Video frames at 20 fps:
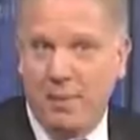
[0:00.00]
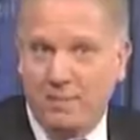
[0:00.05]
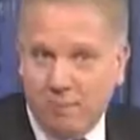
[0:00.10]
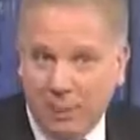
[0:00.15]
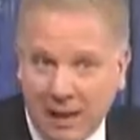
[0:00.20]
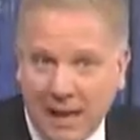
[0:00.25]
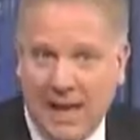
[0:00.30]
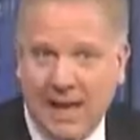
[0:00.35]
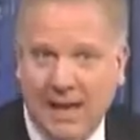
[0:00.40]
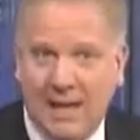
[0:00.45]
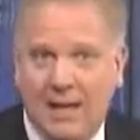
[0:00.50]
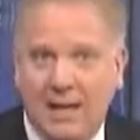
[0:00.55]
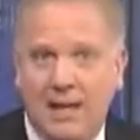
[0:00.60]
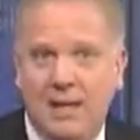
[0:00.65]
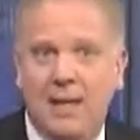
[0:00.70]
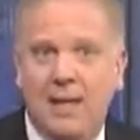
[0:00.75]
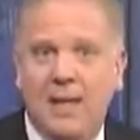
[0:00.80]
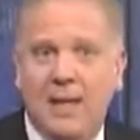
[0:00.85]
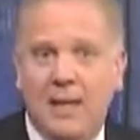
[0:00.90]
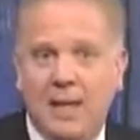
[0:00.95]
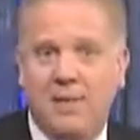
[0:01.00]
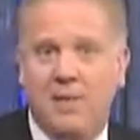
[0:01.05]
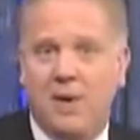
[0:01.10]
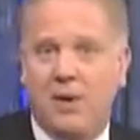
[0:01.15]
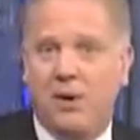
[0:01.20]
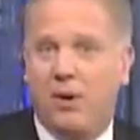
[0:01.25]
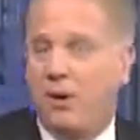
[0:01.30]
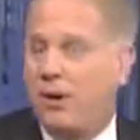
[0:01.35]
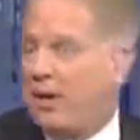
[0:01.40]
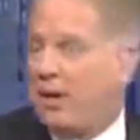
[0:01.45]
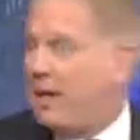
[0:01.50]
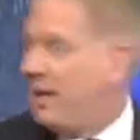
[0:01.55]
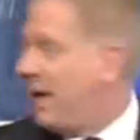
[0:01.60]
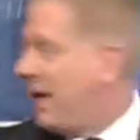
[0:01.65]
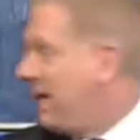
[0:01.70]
They planted it in the early